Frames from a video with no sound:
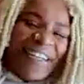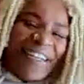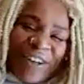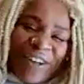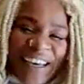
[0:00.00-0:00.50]

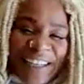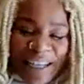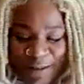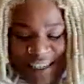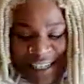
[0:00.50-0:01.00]
And my
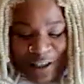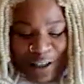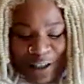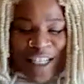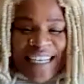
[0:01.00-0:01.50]
dog's
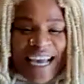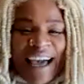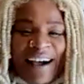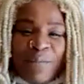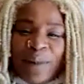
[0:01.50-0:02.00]
godmom is in
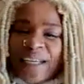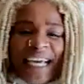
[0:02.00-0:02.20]
New York.